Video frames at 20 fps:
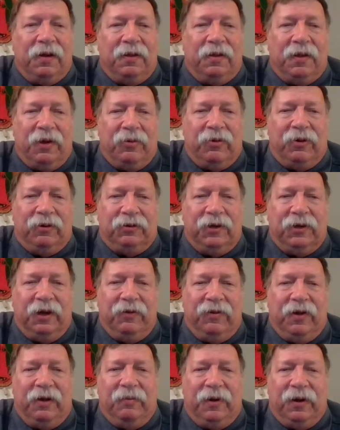they were
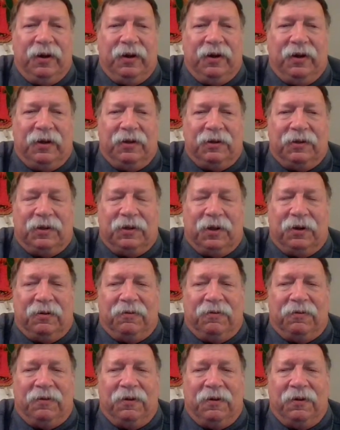leaving because of